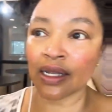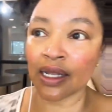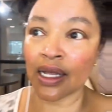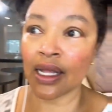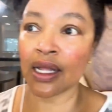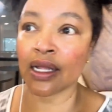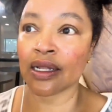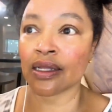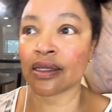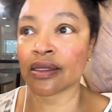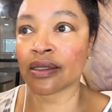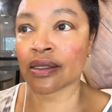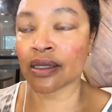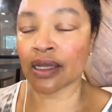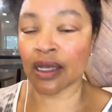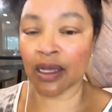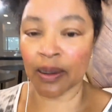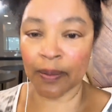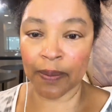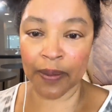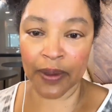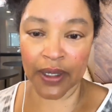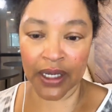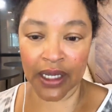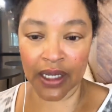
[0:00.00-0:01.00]
and
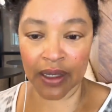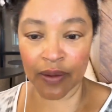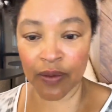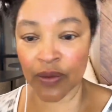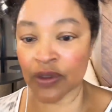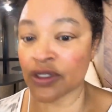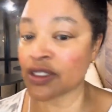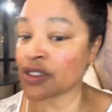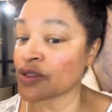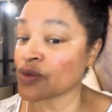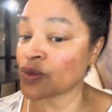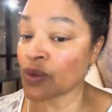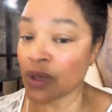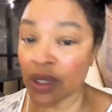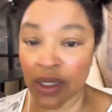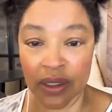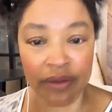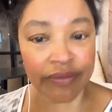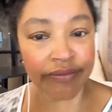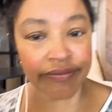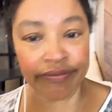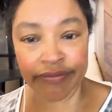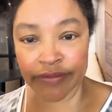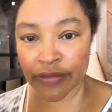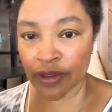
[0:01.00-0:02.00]
not the company, which is
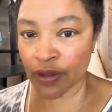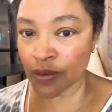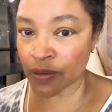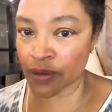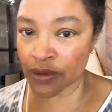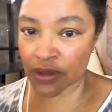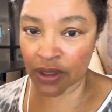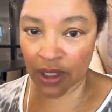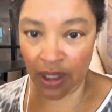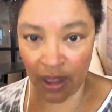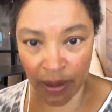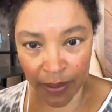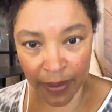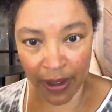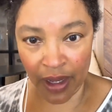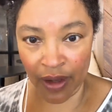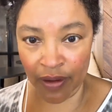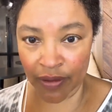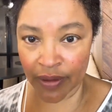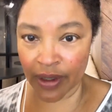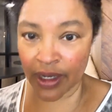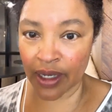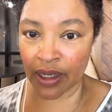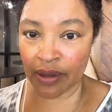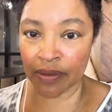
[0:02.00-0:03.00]
what it was all
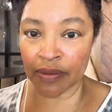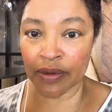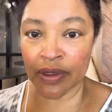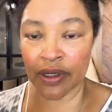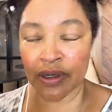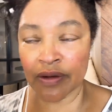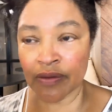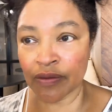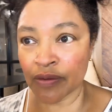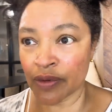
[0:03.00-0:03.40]
about, right?